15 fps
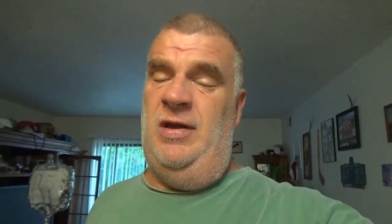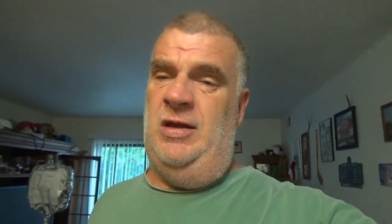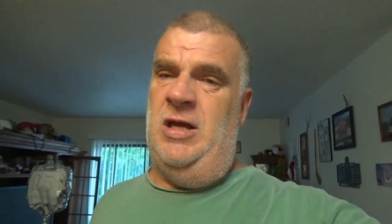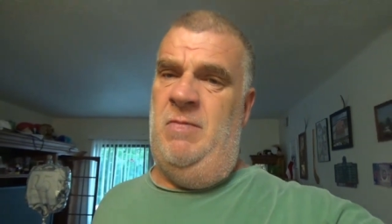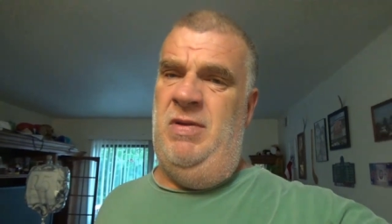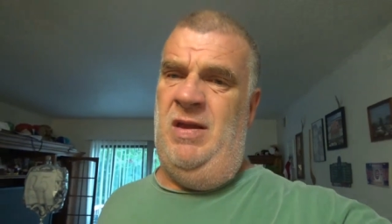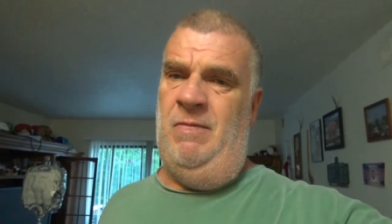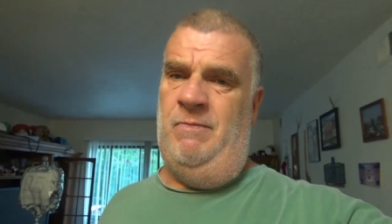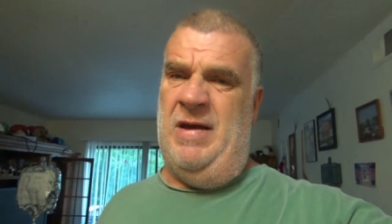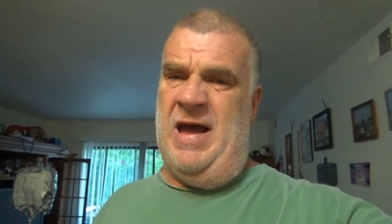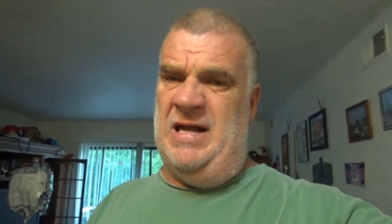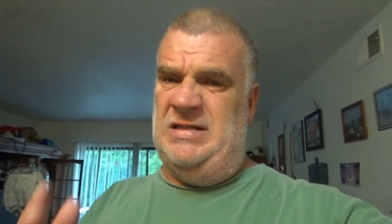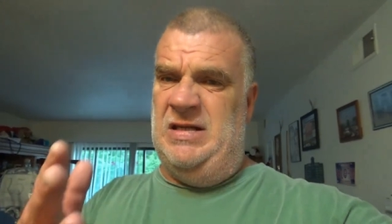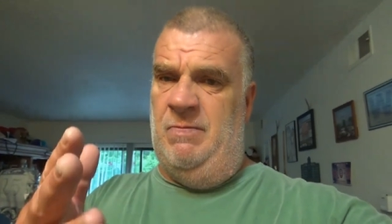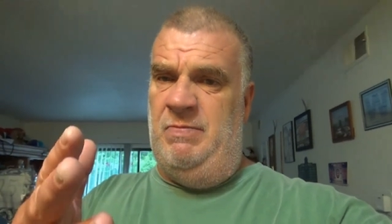It could be
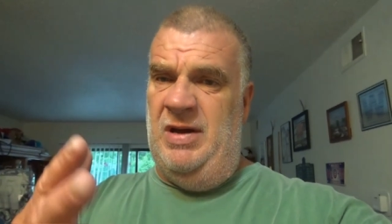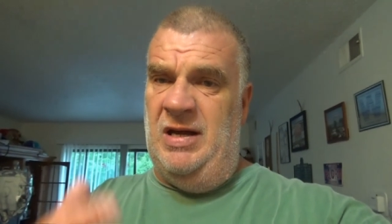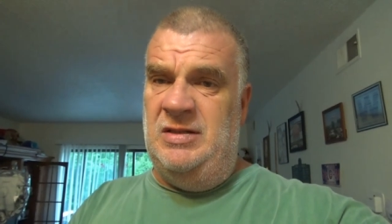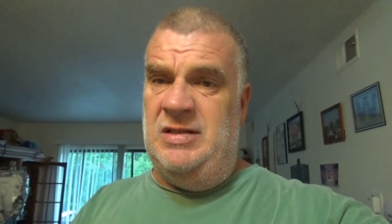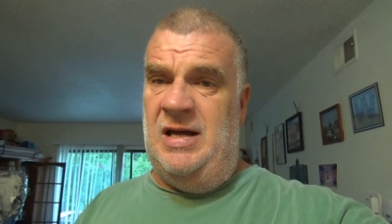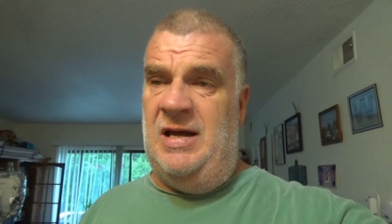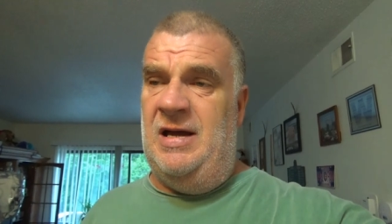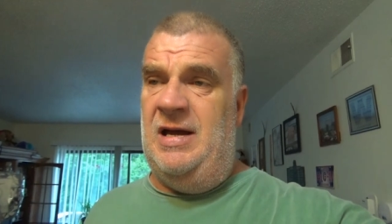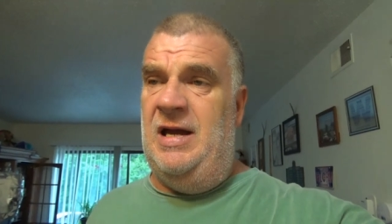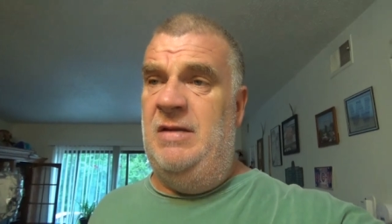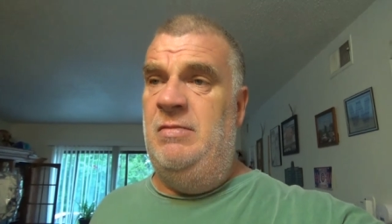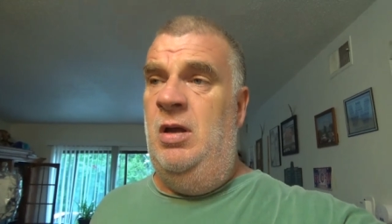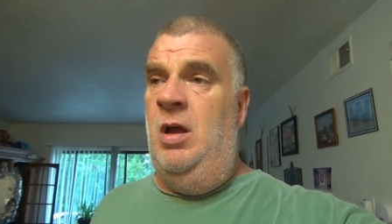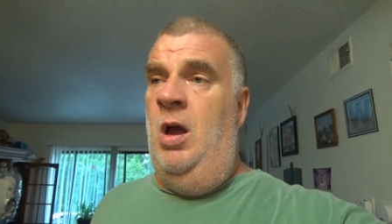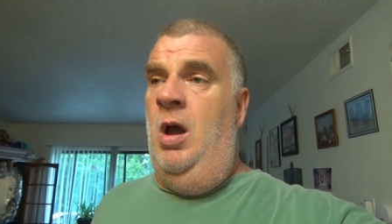past your
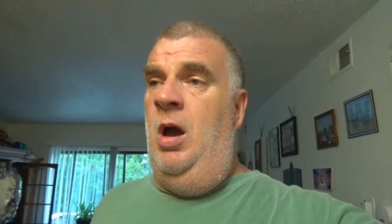bedtime,